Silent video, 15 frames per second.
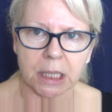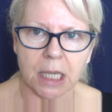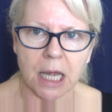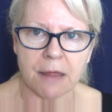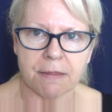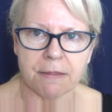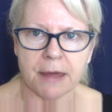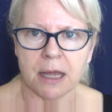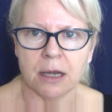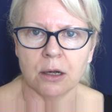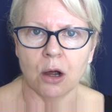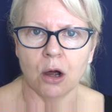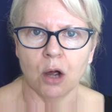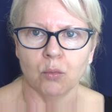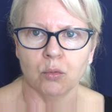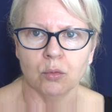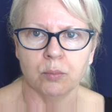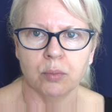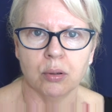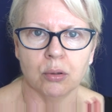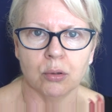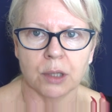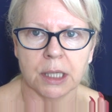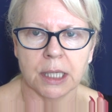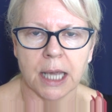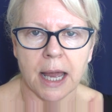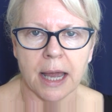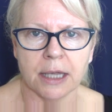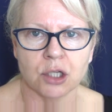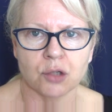then I will put the
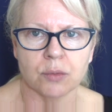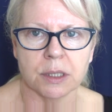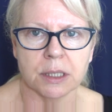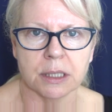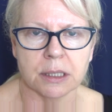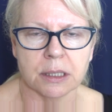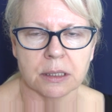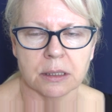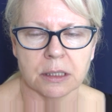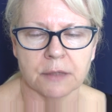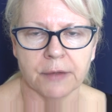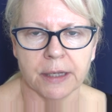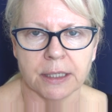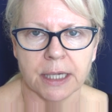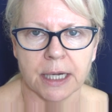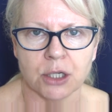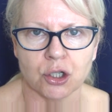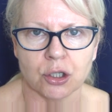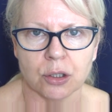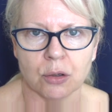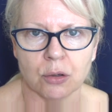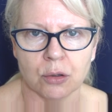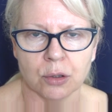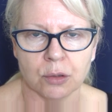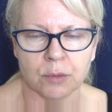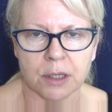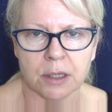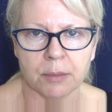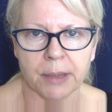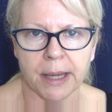age resistance foundation on
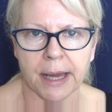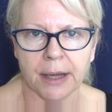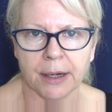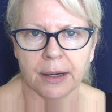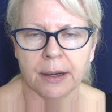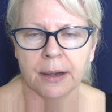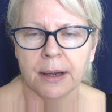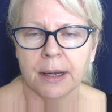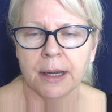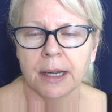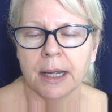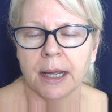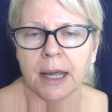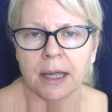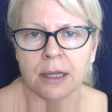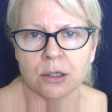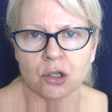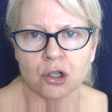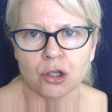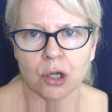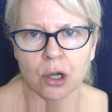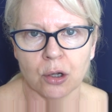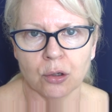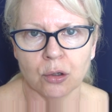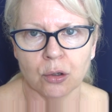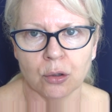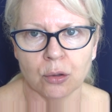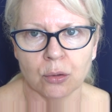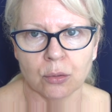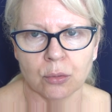with the powder and show
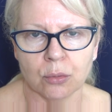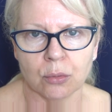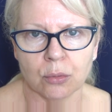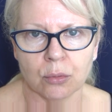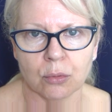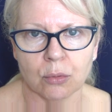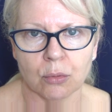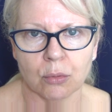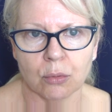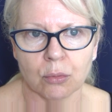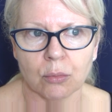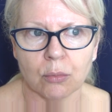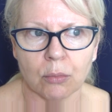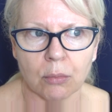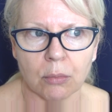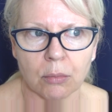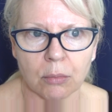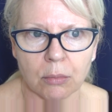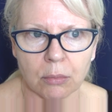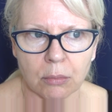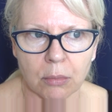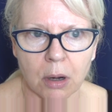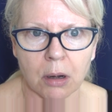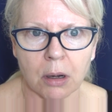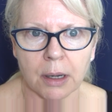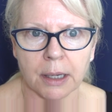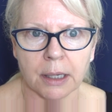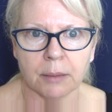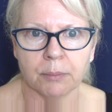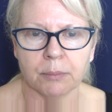you
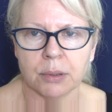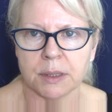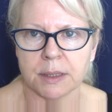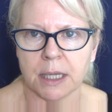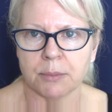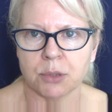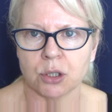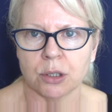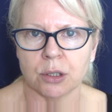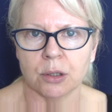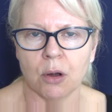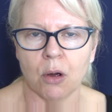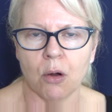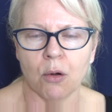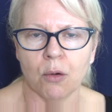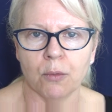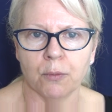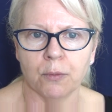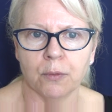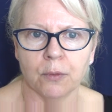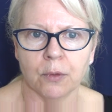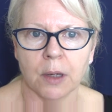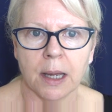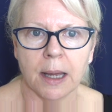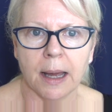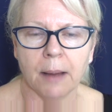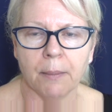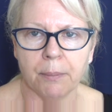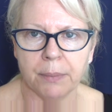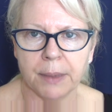my perception of
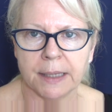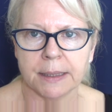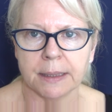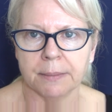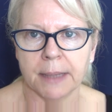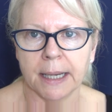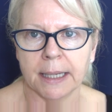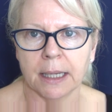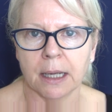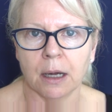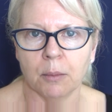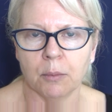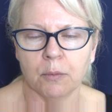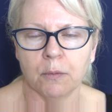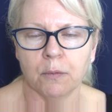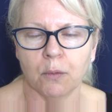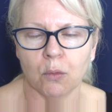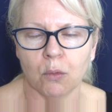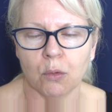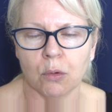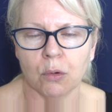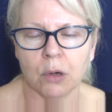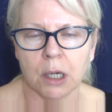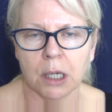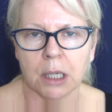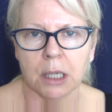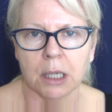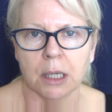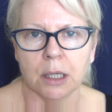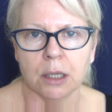a better makeup for
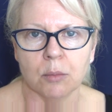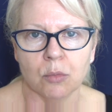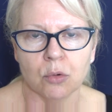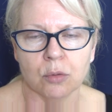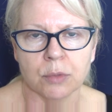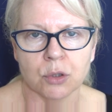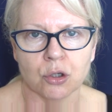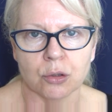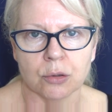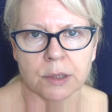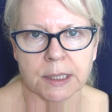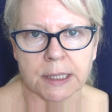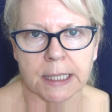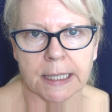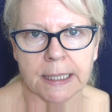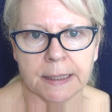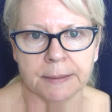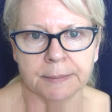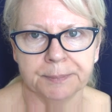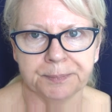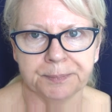the more mature skin.